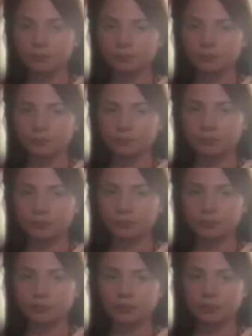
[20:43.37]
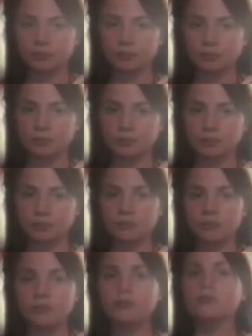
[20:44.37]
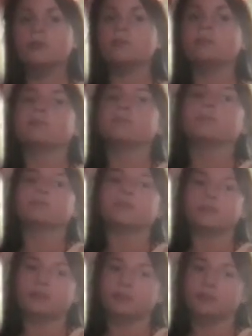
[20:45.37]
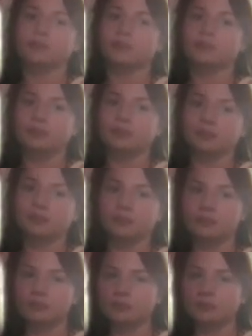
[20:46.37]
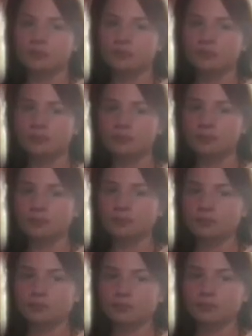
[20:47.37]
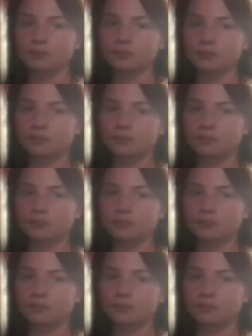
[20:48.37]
(not speaking)